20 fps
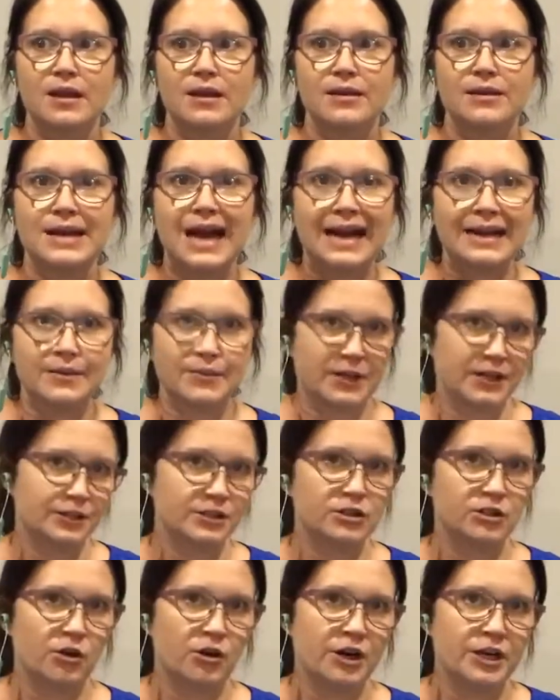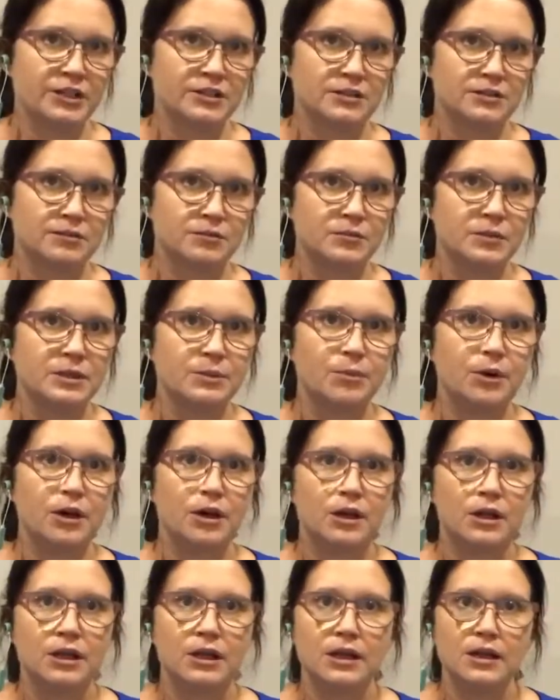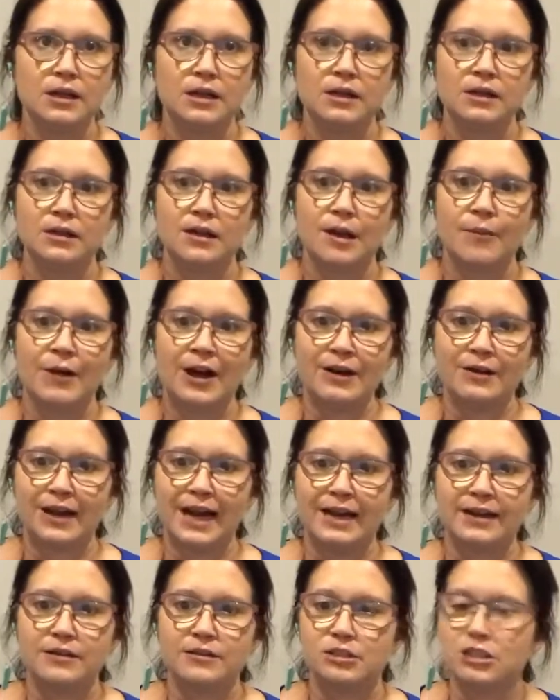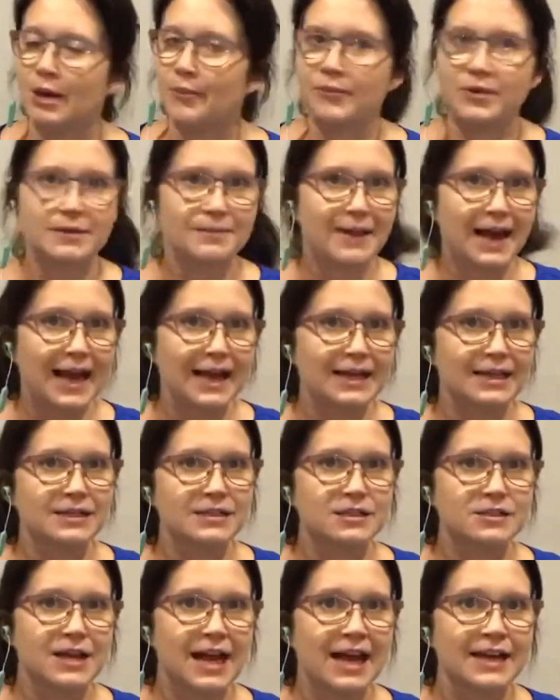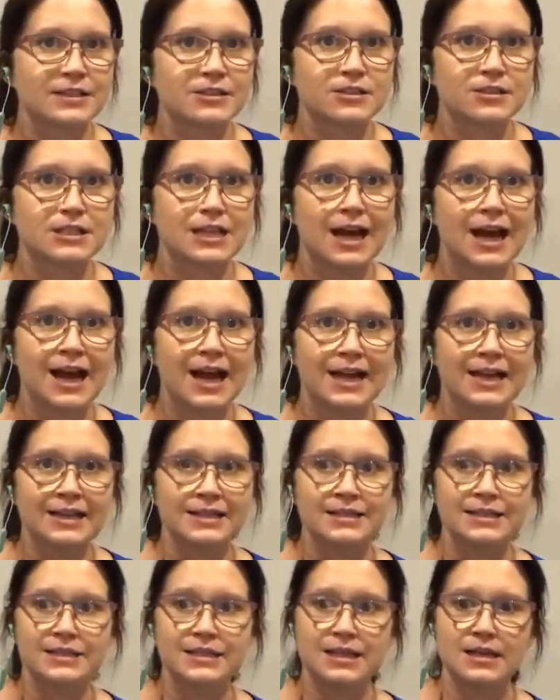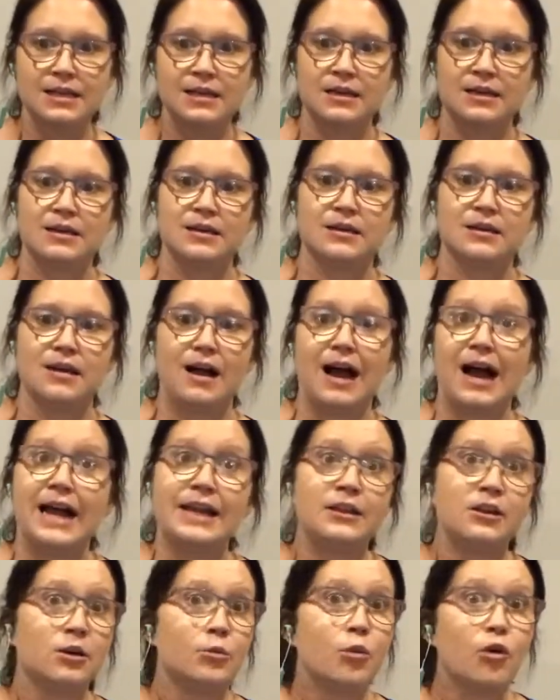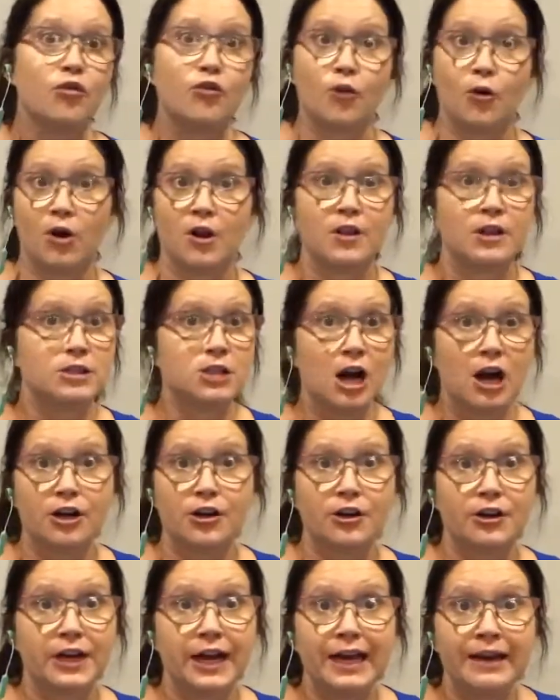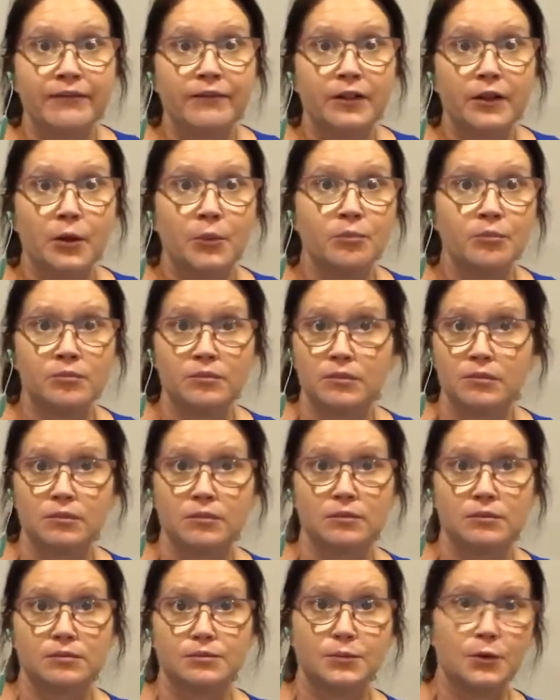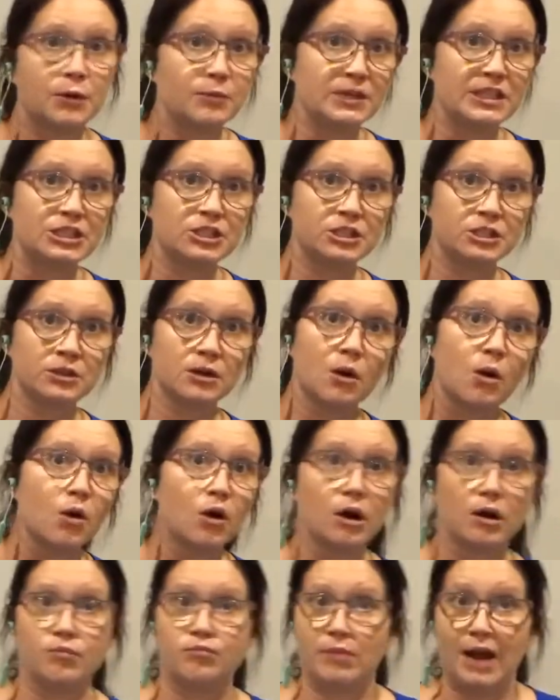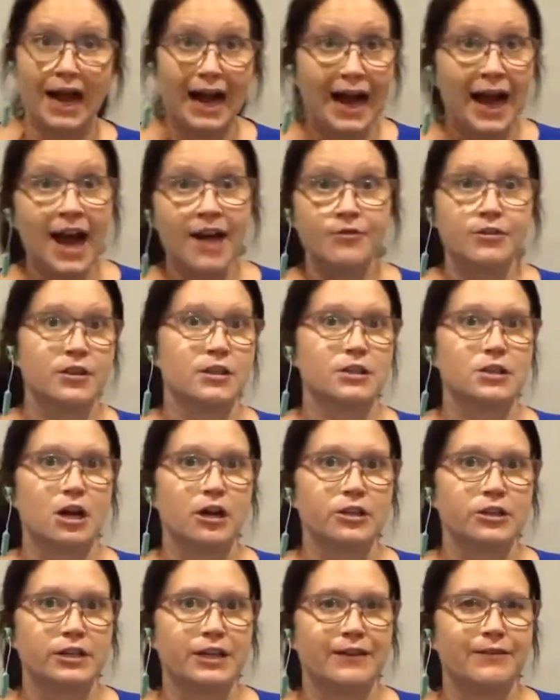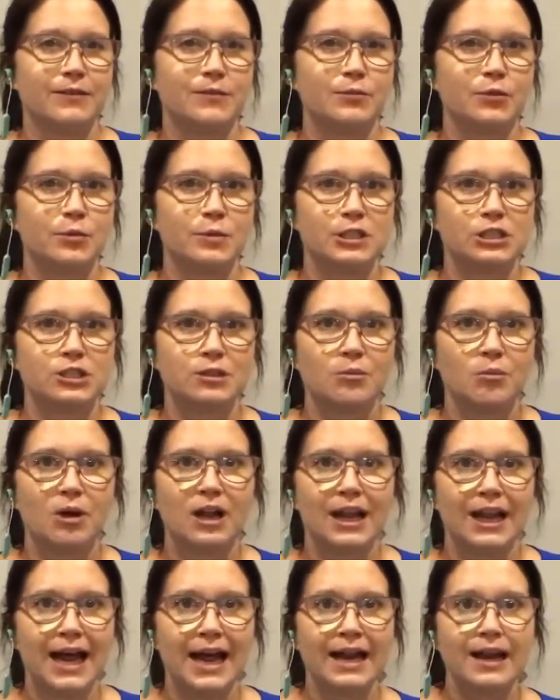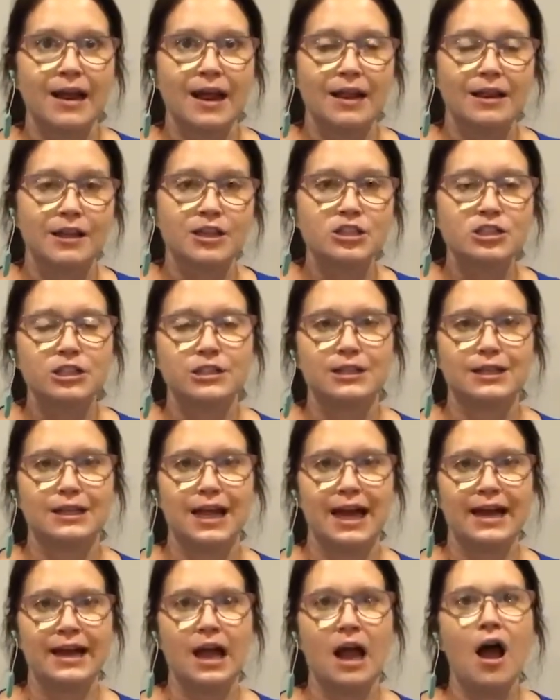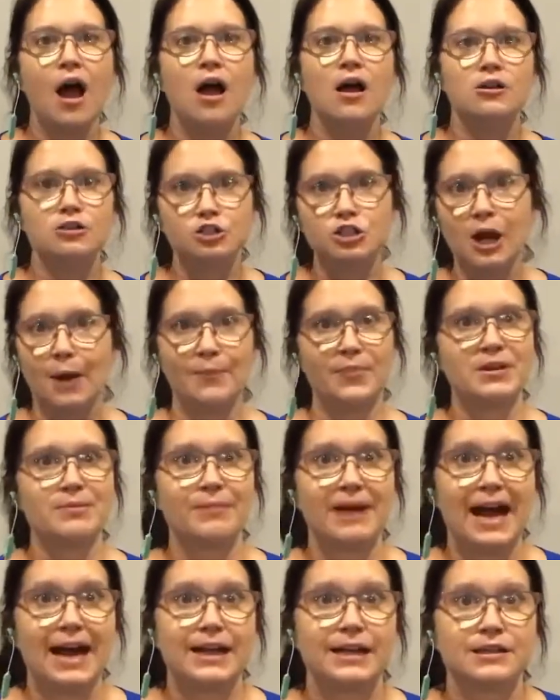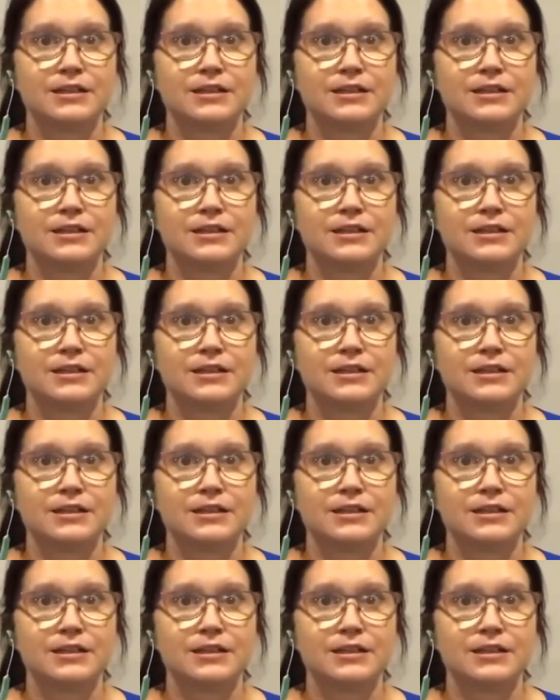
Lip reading: nightmare stories from people about jumping back into exercise either before the doctor gave them permission or after the doctor gave them permission, but literally jumping back